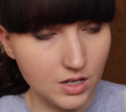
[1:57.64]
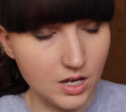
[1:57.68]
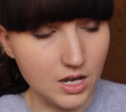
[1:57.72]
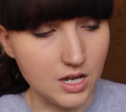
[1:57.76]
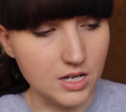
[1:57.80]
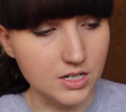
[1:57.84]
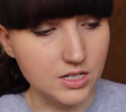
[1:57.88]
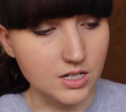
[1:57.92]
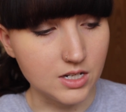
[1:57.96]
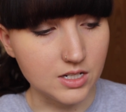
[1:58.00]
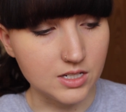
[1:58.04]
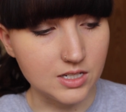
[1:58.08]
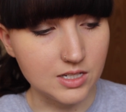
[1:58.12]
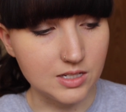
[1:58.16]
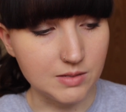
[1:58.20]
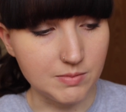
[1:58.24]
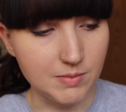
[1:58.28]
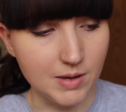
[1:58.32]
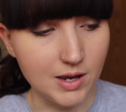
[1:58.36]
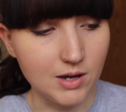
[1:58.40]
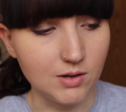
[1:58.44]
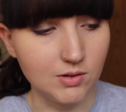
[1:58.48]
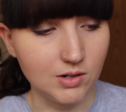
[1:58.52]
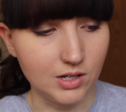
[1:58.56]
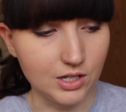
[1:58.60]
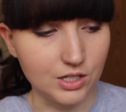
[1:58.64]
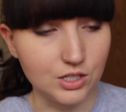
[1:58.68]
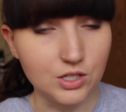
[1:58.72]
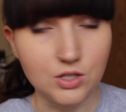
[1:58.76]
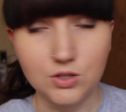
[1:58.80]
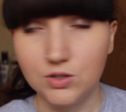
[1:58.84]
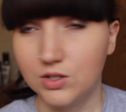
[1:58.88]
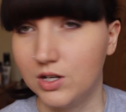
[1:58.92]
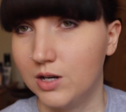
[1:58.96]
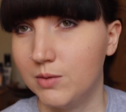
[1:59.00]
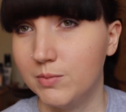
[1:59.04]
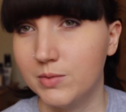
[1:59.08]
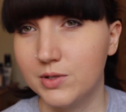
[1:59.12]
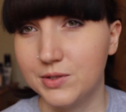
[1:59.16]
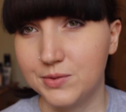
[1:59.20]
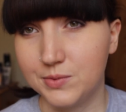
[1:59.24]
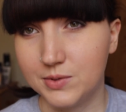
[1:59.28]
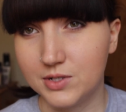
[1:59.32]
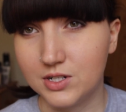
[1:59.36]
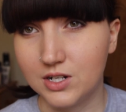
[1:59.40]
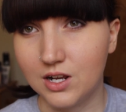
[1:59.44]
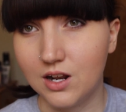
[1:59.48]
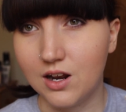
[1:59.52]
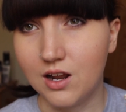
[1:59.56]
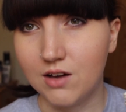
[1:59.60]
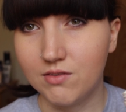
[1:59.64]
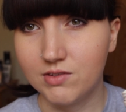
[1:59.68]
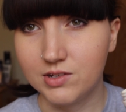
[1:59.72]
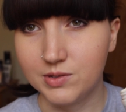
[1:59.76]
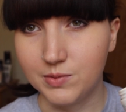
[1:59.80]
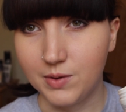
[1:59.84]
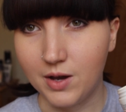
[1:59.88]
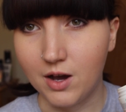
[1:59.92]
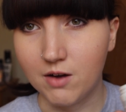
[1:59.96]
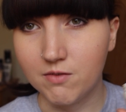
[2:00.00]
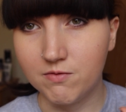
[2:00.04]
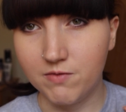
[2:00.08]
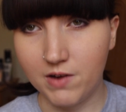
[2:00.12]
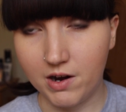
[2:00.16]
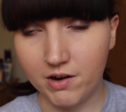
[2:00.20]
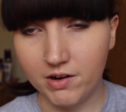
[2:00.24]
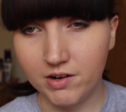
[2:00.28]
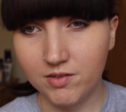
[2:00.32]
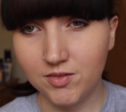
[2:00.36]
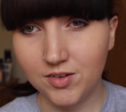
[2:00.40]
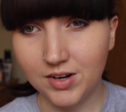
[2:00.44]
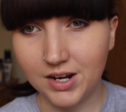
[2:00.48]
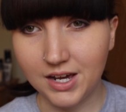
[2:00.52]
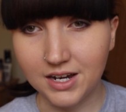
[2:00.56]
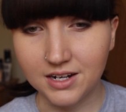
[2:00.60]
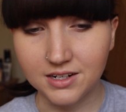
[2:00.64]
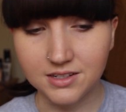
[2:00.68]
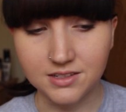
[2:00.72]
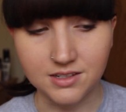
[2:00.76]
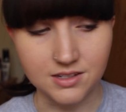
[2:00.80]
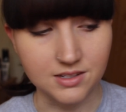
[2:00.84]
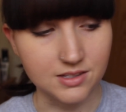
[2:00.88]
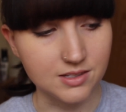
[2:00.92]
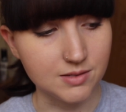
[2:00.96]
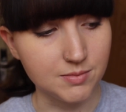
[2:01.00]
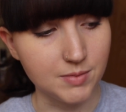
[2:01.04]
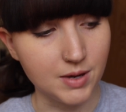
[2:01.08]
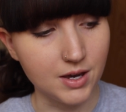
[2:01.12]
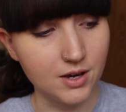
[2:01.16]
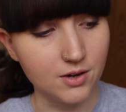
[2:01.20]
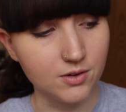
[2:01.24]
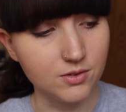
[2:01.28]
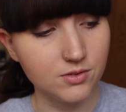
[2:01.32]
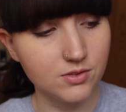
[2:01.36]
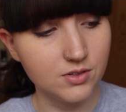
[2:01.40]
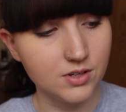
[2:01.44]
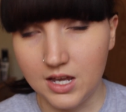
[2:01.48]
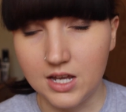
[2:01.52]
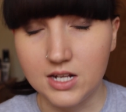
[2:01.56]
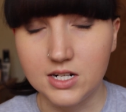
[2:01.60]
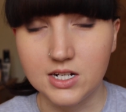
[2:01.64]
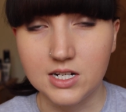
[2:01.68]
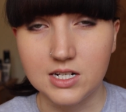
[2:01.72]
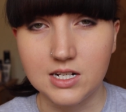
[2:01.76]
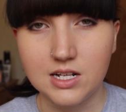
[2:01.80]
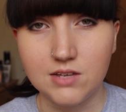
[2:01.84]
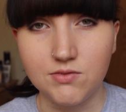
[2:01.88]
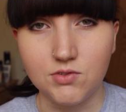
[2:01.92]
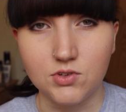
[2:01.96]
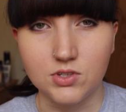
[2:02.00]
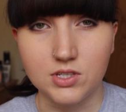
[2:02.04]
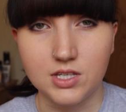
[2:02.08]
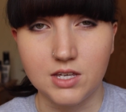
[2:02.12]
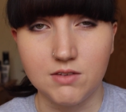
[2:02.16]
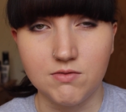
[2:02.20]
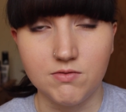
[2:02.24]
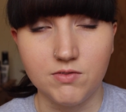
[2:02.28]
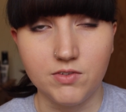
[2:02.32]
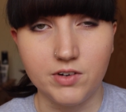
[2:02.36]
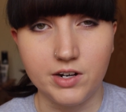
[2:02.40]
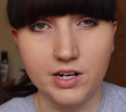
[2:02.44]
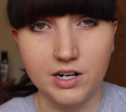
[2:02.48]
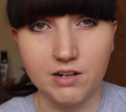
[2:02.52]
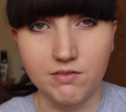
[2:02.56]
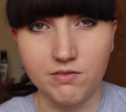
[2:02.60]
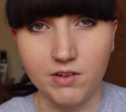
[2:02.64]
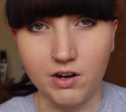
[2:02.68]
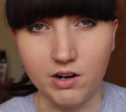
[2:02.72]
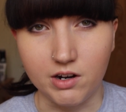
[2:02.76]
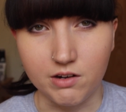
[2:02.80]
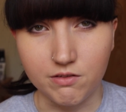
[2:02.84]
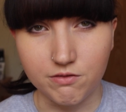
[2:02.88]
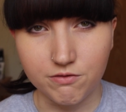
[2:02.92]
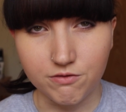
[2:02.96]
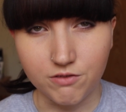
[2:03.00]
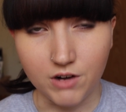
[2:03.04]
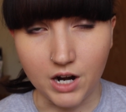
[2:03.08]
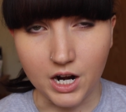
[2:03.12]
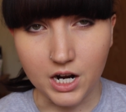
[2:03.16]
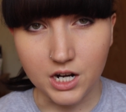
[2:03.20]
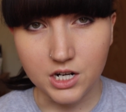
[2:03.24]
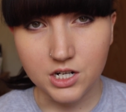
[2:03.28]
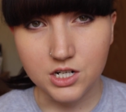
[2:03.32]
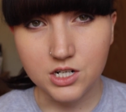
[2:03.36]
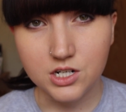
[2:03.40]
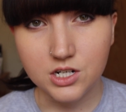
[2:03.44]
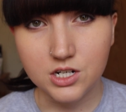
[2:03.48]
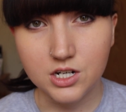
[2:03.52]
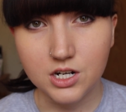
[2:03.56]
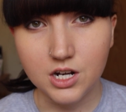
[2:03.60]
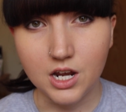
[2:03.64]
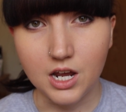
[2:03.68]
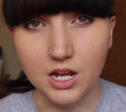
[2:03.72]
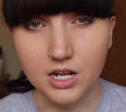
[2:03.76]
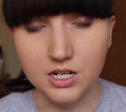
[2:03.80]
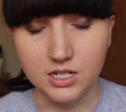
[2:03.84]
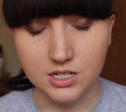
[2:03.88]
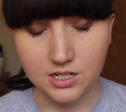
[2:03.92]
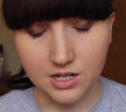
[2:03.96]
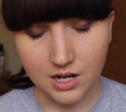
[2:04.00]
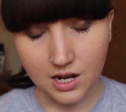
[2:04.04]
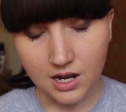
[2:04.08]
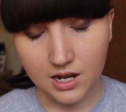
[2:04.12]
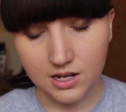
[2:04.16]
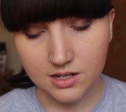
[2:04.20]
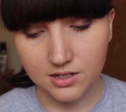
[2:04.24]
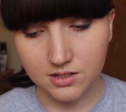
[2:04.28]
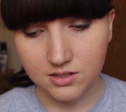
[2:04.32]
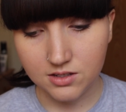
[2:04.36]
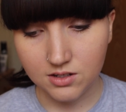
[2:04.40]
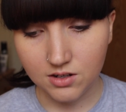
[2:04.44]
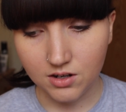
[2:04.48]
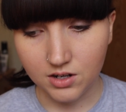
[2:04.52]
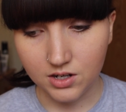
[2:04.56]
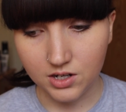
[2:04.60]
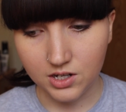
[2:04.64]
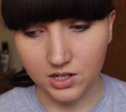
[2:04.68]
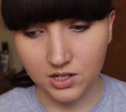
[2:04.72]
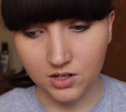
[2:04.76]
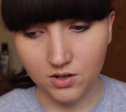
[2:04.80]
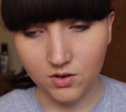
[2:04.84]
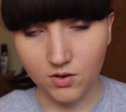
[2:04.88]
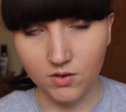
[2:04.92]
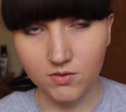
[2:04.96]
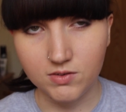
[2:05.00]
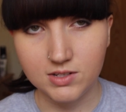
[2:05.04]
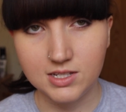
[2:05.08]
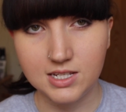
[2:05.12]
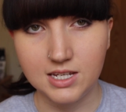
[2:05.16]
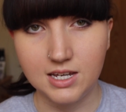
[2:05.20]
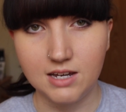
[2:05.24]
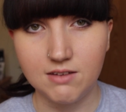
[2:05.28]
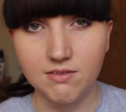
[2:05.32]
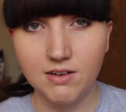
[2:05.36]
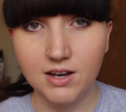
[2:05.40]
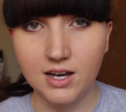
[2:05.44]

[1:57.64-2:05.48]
It does smell like cucumbers, which I love as well. Very relaxing smell. It does leave your skin feeling very fresh, and as I obviously have